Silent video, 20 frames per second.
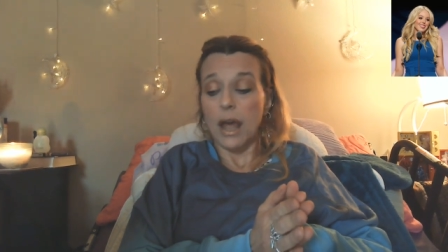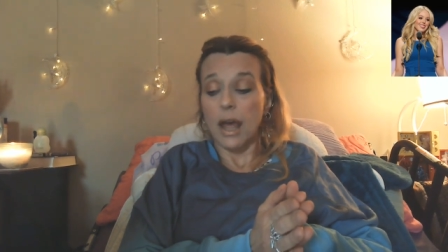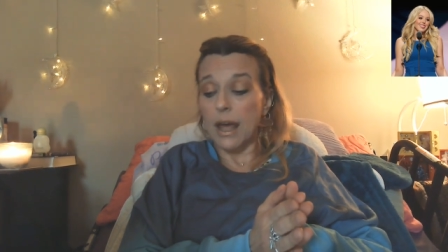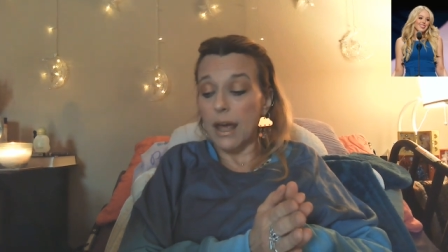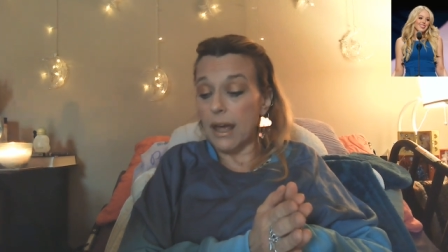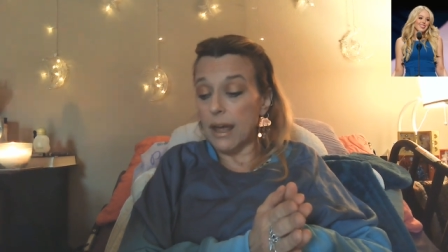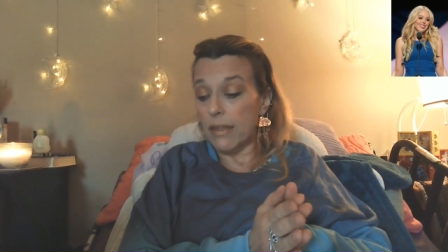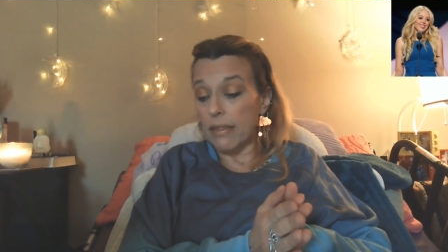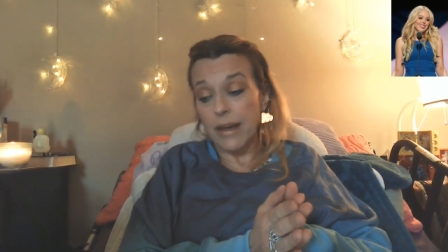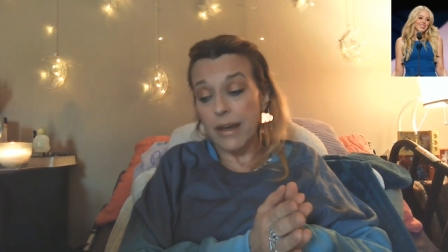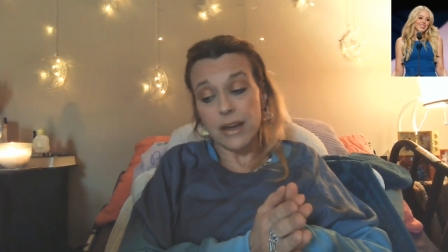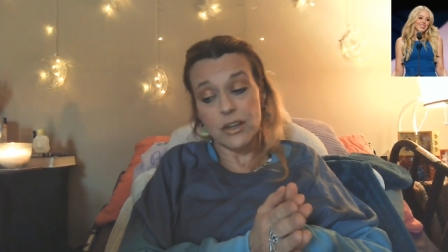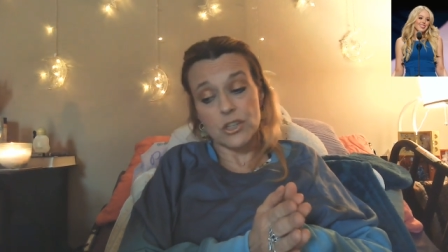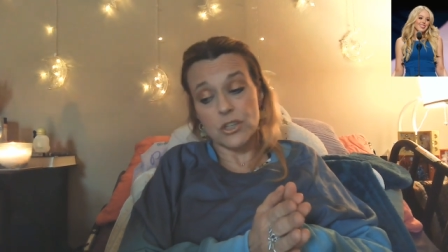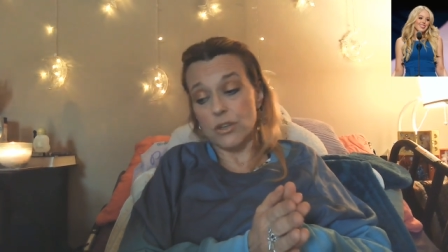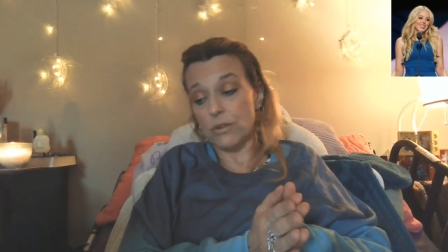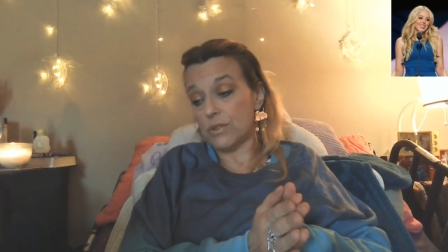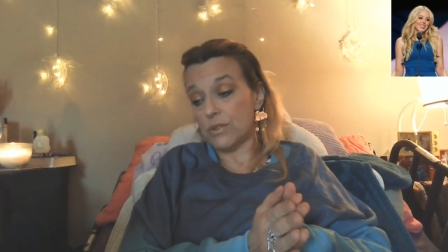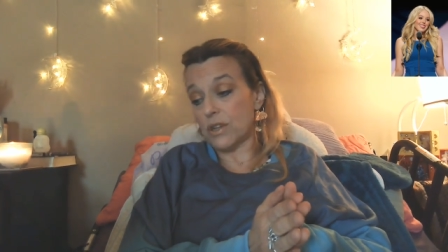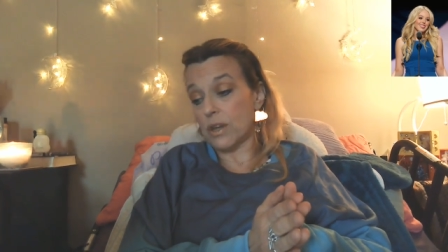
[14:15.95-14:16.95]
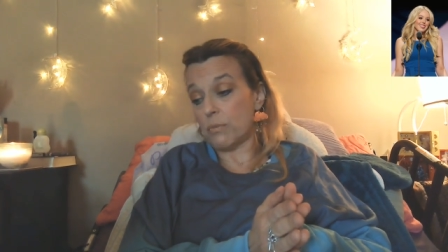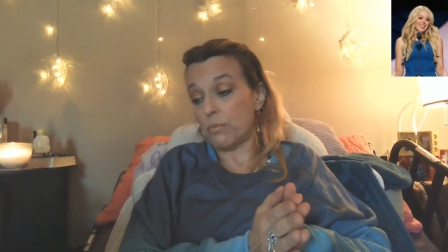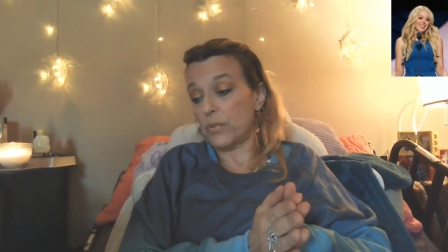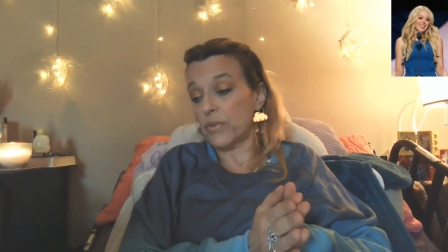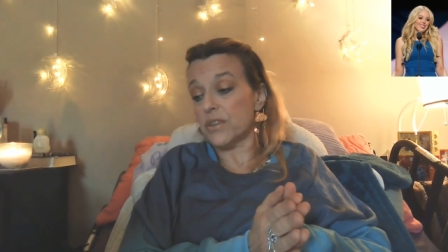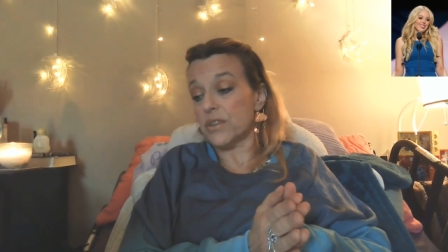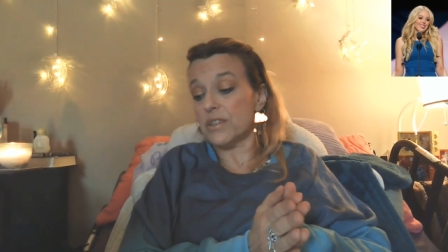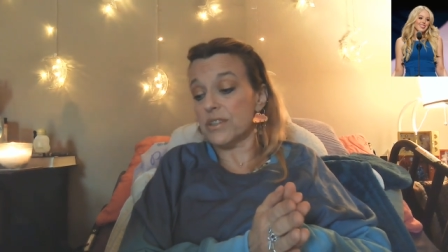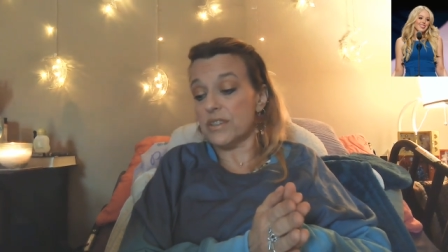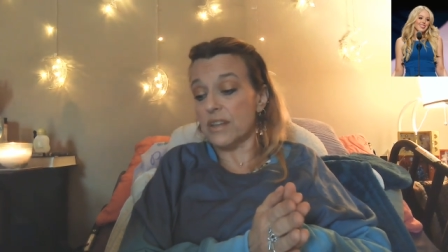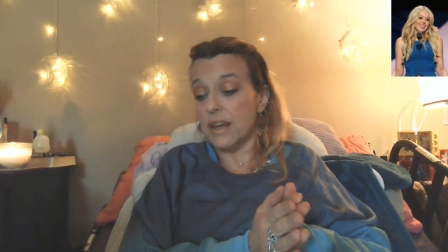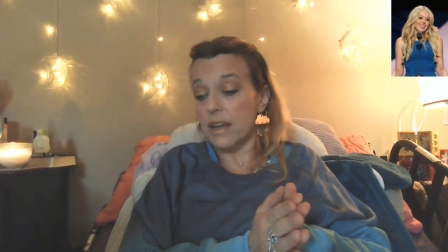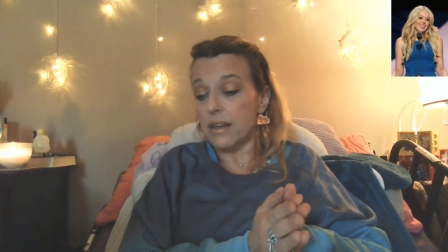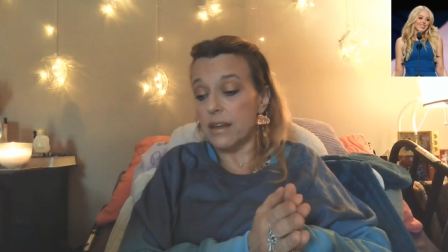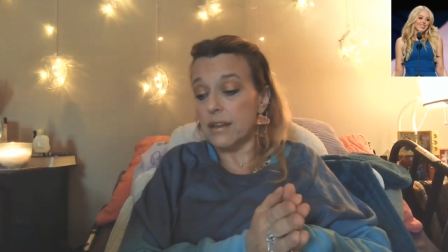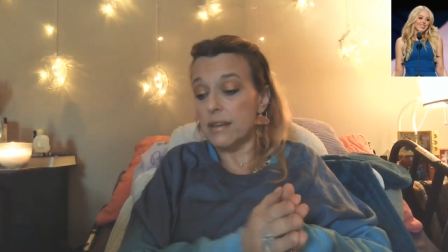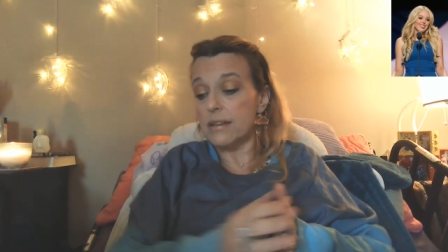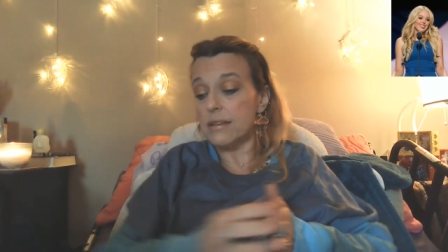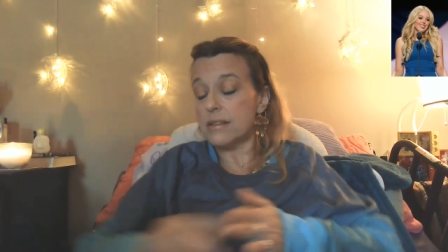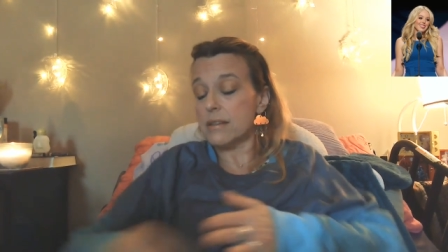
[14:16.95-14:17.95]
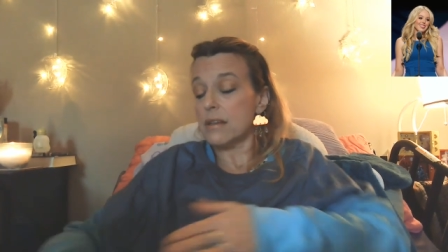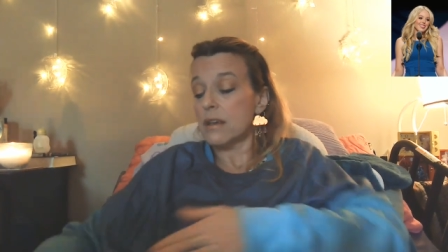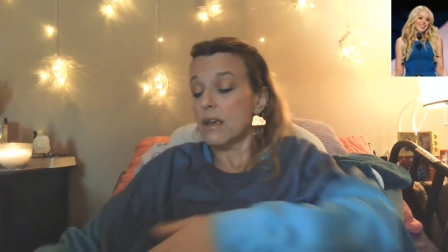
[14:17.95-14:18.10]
That shows up with the studies,